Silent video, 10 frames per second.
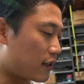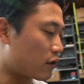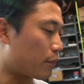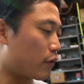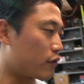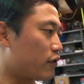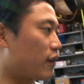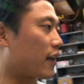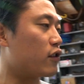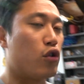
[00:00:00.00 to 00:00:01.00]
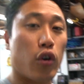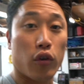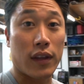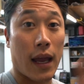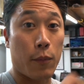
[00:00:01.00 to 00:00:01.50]
as opposed to like a
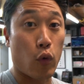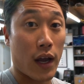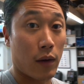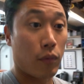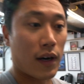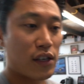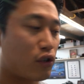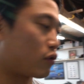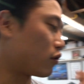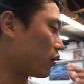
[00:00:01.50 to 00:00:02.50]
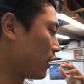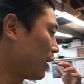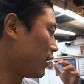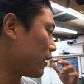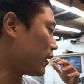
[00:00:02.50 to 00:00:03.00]
drill type wire brush or
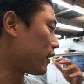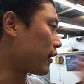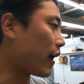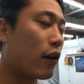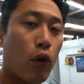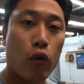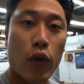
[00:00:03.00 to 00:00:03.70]
angle